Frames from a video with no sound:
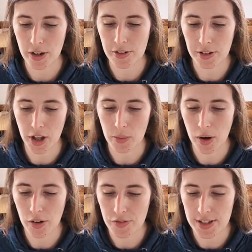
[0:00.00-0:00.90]
below the low
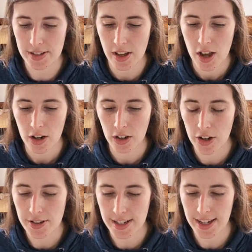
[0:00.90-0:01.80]
of this
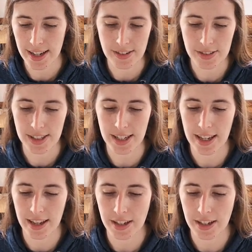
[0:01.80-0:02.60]
closing candlestick here